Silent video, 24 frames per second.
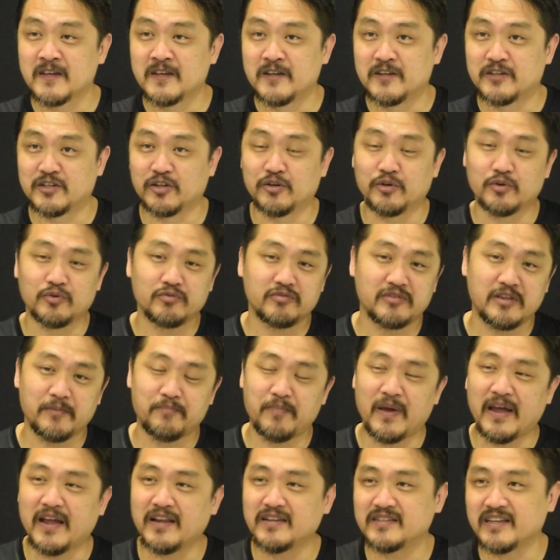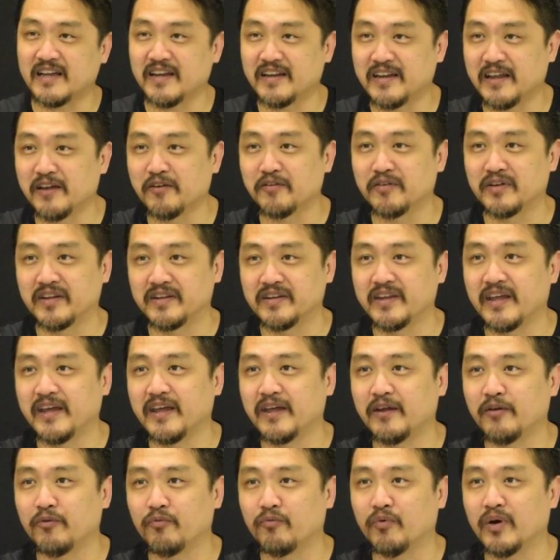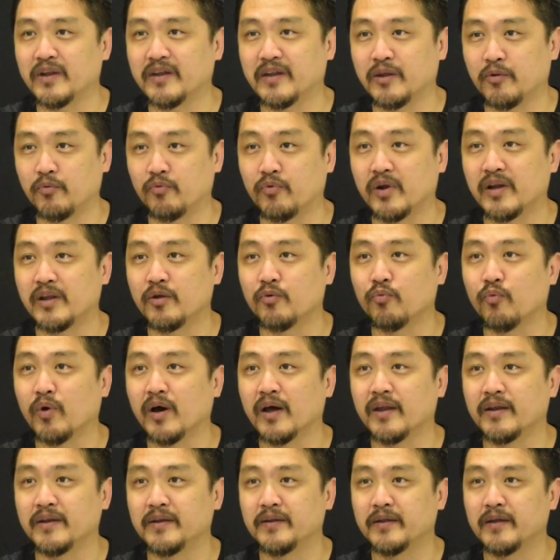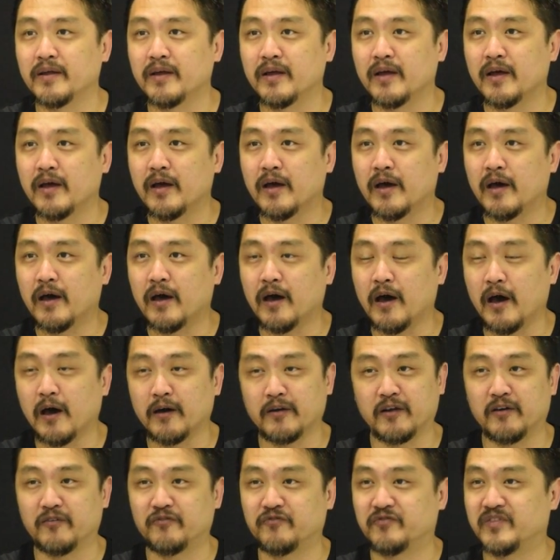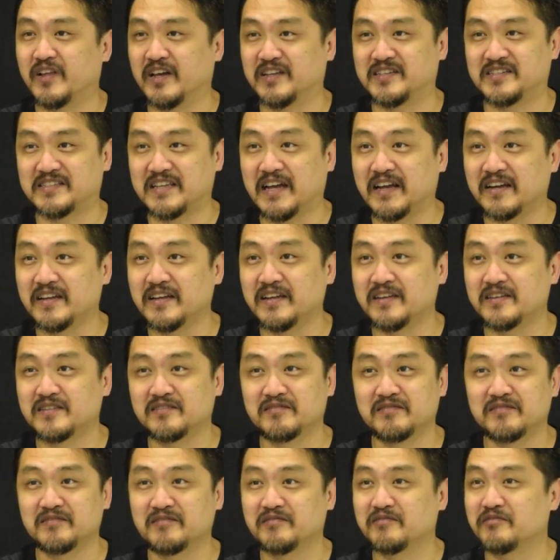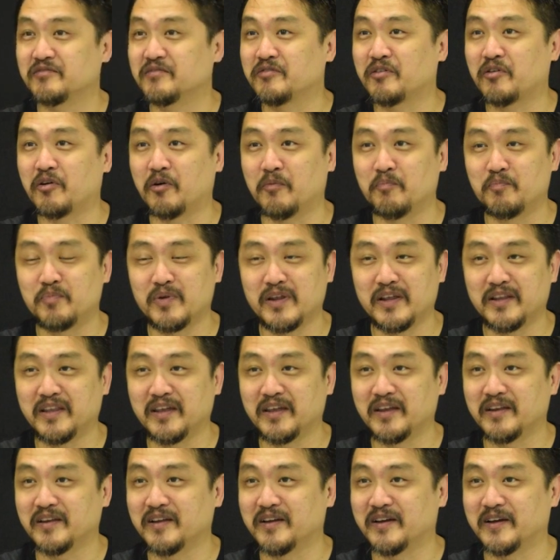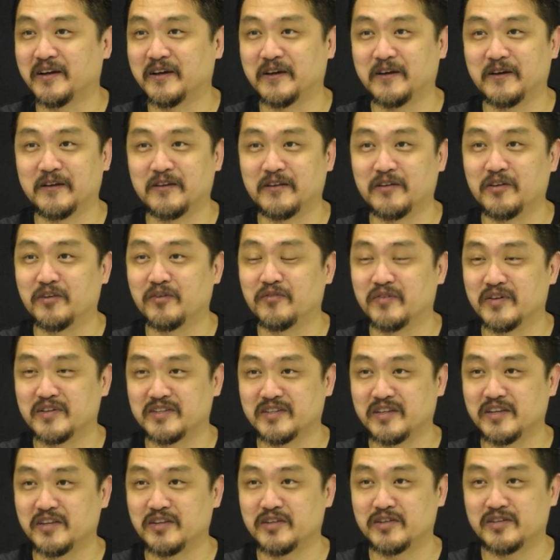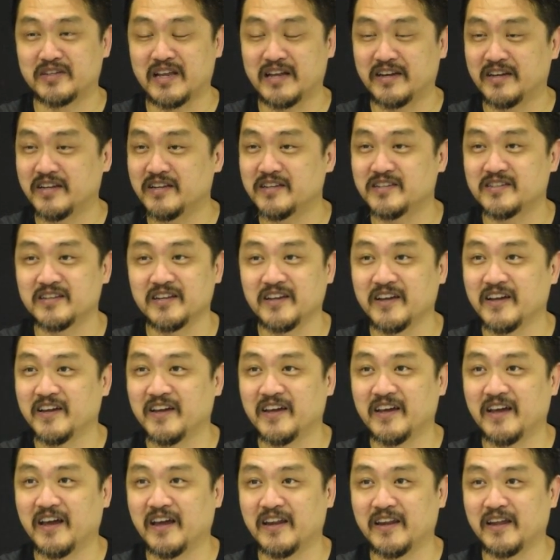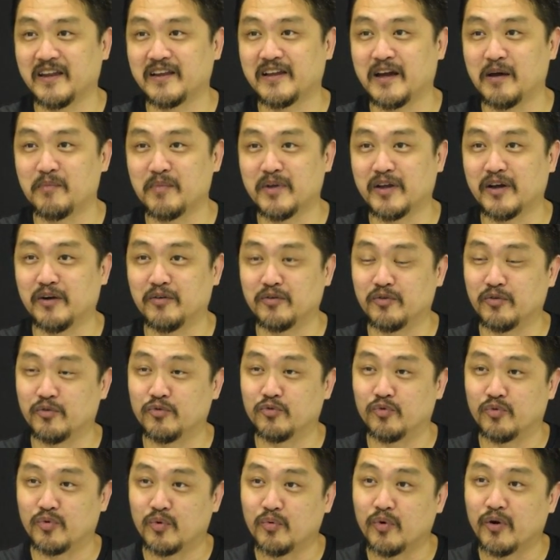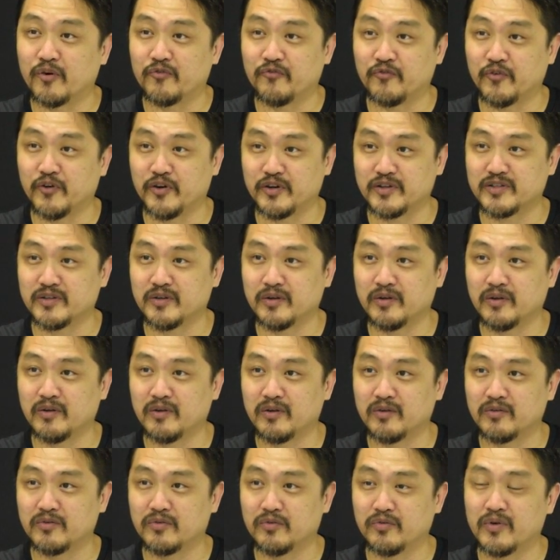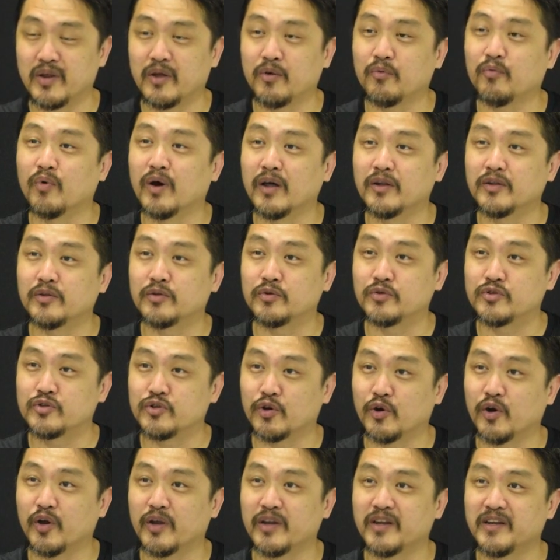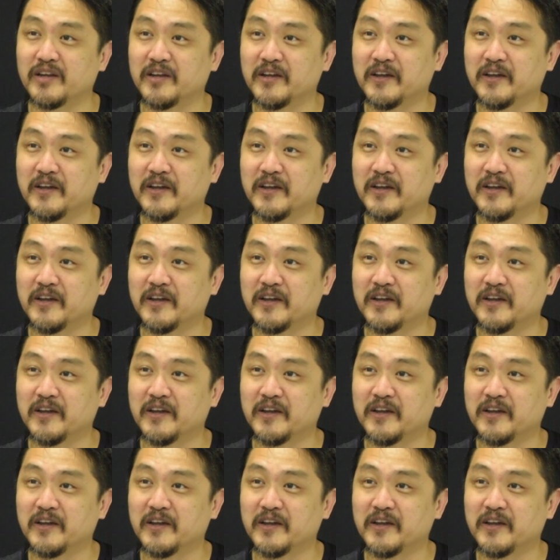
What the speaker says: So it depends at the end of the day what they really want out of their studies, completing university studies, and then coming out into the workforce. Do they want to join